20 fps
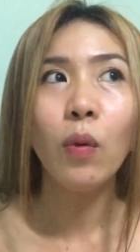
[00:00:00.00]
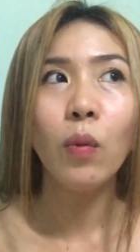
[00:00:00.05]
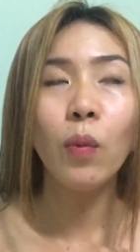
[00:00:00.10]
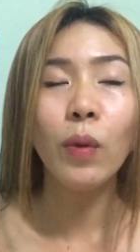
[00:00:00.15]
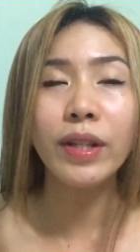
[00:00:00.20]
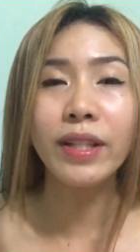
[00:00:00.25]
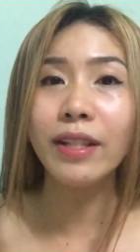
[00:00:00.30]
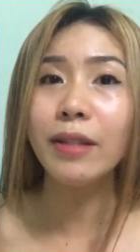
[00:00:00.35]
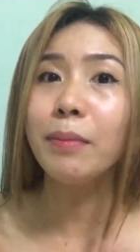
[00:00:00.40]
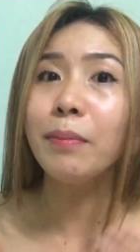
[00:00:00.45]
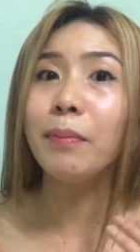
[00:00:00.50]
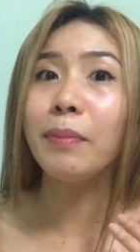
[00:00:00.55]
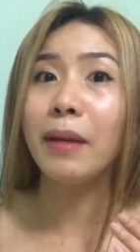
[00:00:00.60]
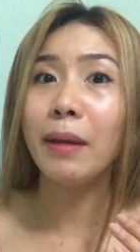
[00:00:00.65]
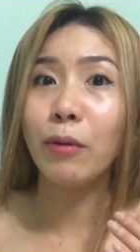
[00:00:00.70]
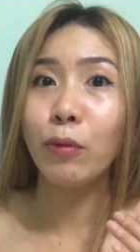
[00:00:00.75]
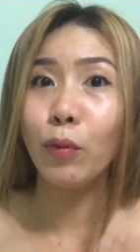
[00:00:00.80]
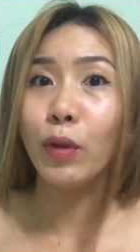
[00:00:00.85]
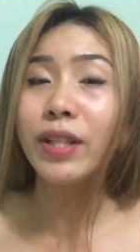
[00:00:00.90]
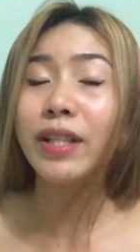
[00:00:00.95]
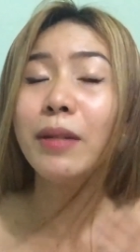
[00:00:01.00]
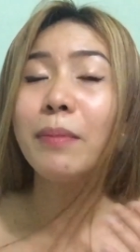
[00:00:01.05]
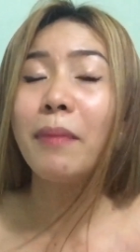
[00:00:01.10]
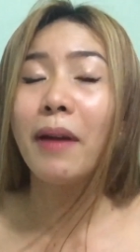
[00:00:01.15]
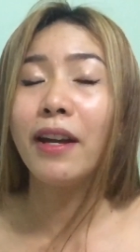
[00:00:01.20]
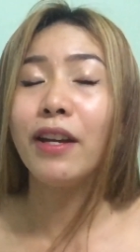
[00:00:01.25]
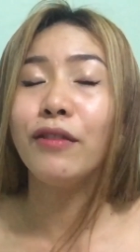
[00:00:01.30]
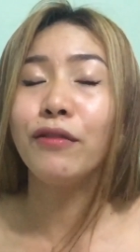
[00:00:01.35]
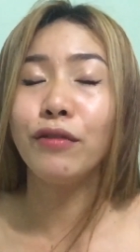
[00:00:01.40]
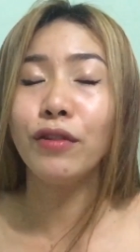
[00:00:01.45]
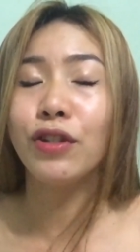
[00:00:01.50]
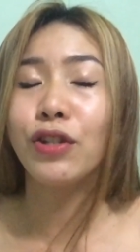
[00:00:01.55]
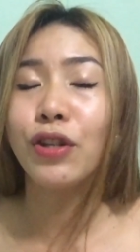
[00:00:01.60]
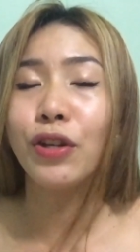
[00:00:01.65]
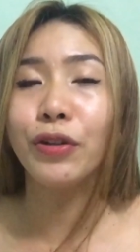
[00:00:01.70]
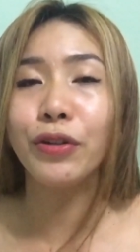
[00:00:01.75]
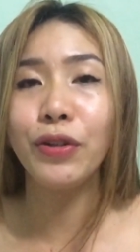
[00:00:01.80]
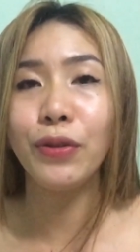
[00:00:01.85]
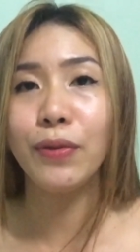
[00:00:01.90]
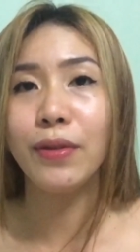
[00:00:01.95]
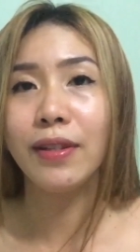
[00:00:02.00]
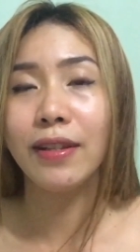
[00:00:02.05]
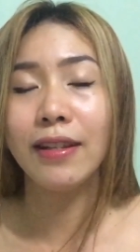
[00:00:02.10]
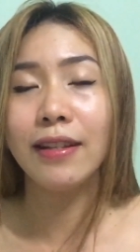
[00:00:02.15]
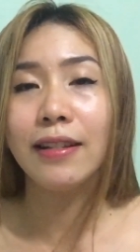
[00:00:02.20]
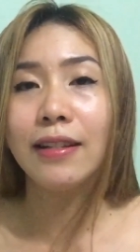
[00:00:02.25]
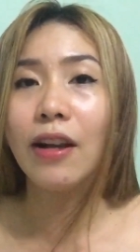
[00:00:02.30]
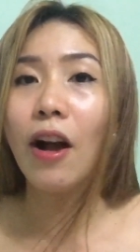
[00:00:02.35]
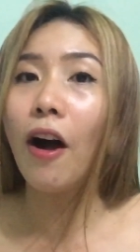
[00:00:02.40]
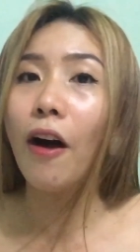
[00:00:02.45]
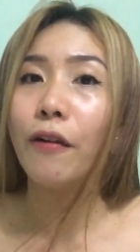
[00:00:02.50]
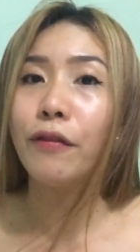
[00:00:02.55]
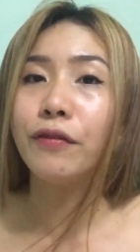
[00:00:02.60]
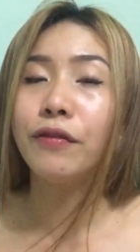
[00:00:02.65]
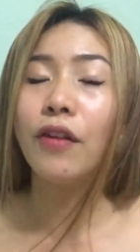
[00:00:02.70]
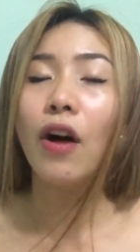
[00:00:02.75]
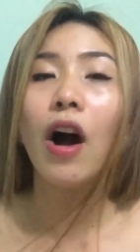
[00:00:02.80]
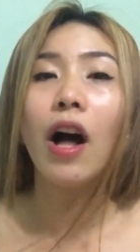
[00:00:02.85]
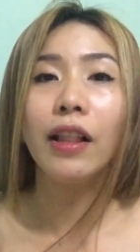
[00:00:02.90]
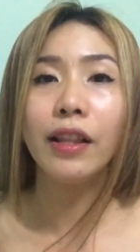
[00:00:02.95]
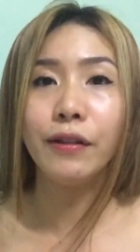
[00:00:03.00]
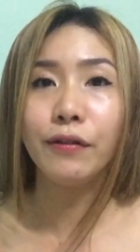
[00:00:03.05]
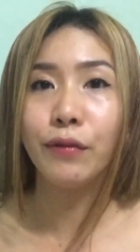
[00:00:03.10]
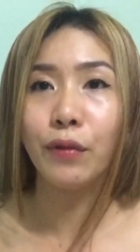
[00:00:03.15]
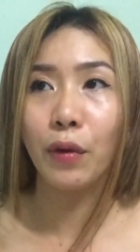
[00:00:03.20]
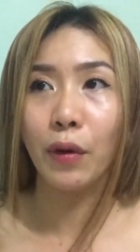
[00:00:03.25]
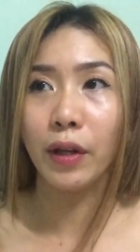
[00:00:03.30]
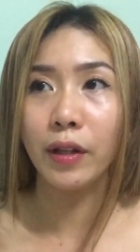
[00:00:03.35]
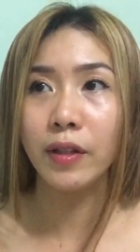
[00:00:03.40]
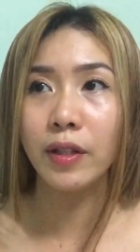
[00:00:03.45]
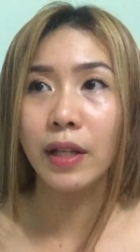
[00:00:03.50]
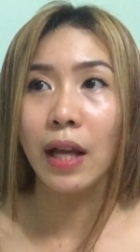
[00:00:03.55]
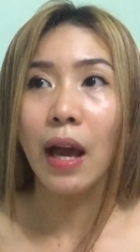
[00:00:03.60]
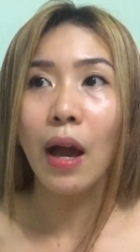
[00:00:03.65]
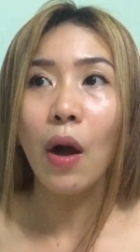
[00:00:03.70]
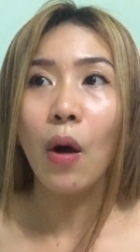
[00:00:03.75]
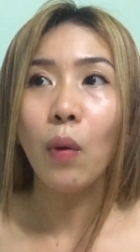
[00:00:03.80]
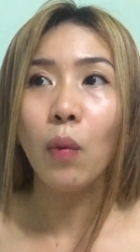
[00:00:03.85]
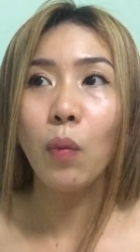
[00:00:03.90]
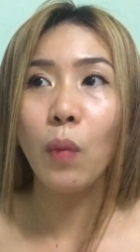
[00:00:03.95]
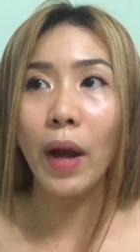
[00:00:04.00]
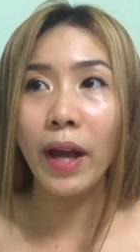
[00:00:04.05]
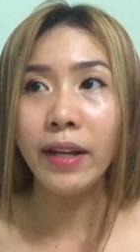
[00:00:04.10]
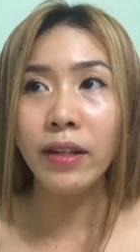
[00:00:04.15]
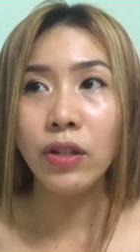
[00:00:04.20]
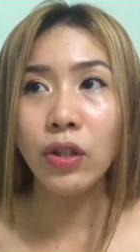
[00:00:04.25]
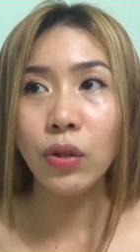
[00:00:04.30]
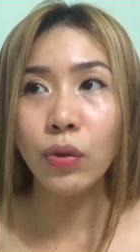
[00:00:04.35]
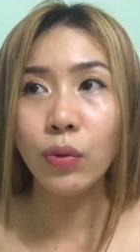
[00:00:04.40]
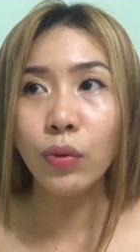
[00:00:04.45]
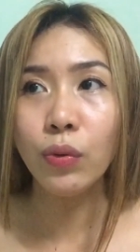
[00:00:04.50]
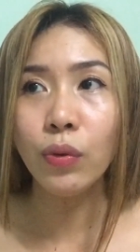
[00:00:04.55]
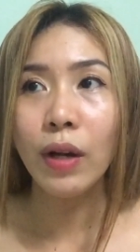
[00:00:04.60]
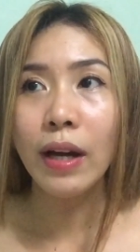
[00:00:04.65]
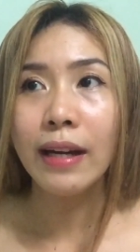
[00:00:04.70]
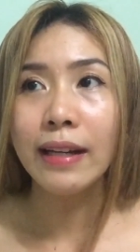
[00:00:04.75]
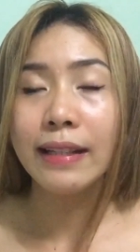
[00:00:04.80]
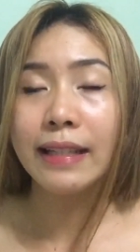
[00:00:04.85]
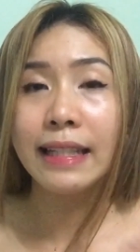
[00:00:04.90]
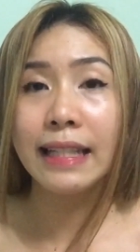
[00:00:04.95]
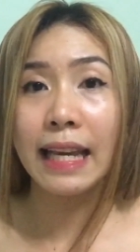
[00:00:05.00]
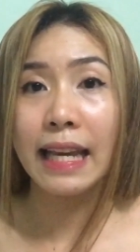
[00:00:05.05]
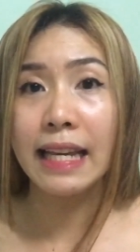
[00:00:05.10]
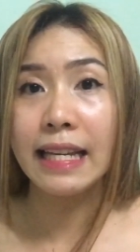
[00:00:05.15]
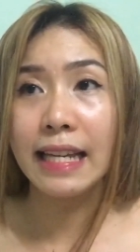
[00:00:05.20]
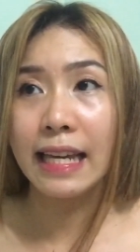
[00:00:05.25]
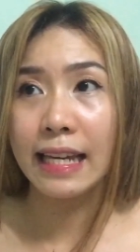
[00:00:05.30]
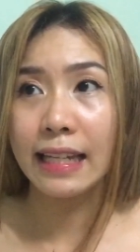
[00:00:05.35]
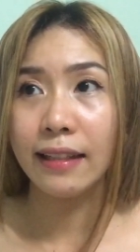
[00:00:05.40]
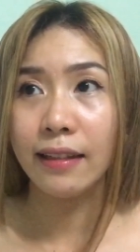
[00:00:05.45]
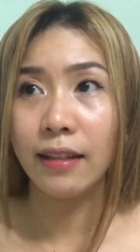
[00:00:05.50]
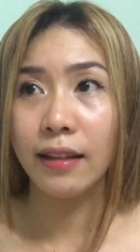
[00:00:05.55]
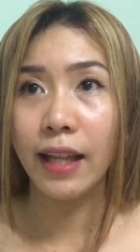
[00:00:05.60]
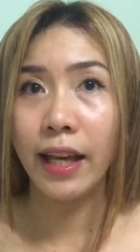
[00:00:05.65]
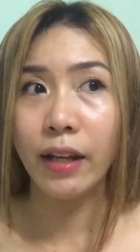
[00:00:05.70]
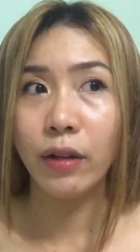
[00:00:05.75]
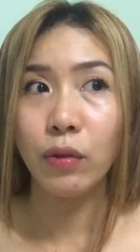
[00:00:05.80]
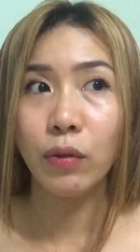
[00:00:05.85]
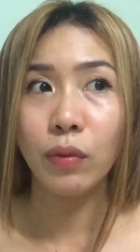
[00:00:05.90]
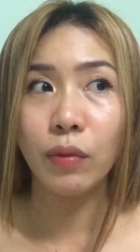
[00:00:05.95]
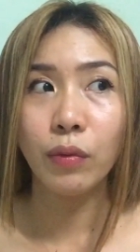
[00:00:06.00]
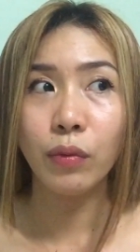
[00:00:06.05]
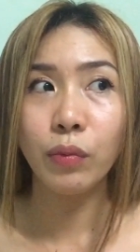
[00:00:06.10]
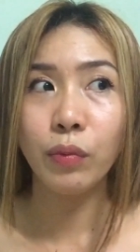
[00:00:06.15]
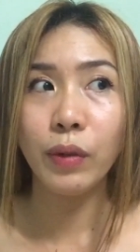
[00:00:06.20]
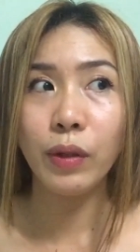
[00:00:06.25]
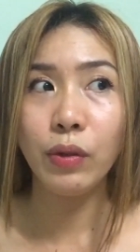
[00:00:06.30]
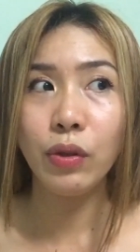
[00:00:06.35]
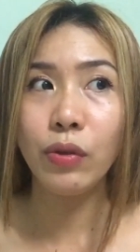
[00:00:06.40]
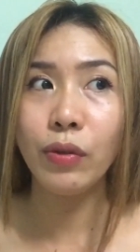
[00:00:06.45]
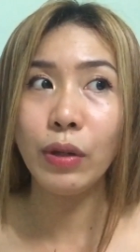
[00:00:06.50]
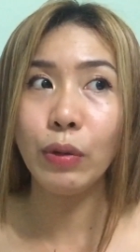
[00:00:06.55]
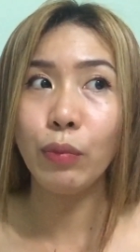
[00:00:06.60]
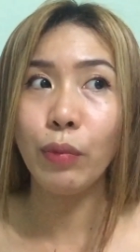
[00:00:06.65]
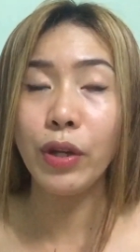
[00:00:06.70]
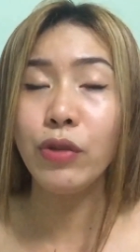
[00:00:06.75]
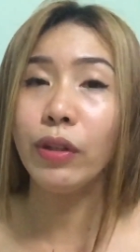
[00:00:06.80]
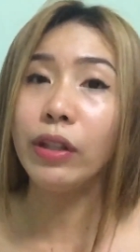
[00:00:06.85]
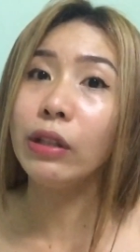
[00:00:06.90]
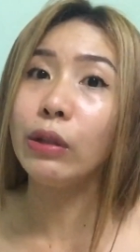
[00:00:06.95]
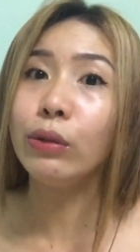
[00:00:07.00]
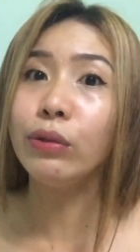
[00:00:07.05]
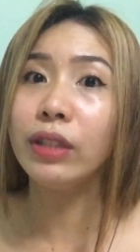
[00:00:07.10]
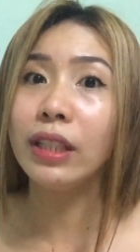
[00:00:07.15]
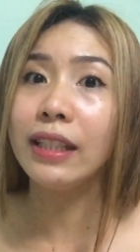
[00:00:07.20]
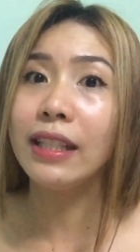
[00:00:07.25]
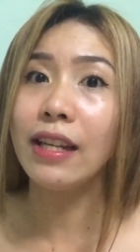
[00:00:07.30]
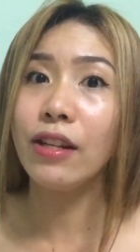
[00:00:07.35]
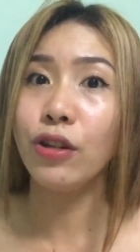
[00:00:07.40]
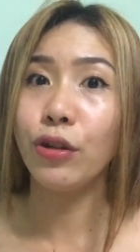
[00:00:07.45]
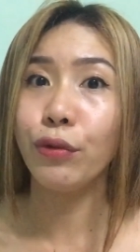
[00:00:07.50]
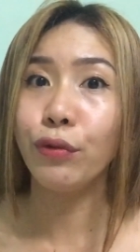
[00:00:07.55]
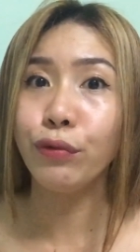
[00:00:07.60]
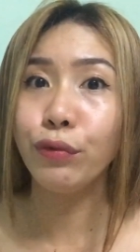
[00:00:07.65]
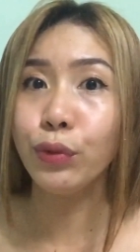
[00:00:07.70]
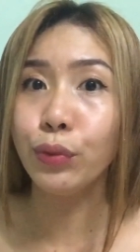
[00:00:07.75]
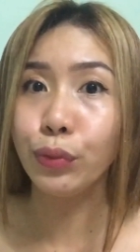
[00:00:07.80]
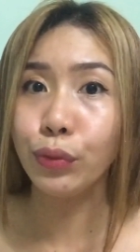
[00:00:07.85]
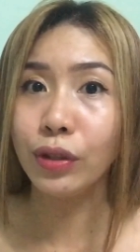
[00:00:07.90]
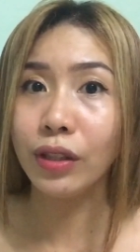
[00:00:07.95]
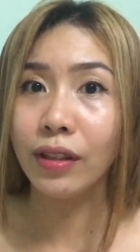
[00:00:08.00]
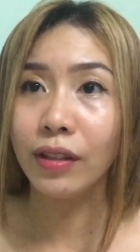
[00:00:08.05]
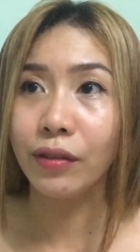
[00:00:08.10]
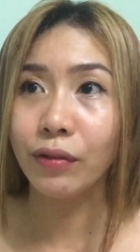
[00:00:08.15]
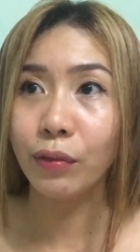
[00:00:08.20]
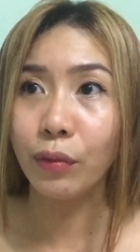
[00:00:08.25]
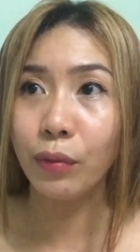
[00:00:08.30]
What's the what's the beneficial uses of olive oils when you take it? Like you, when you include it in your food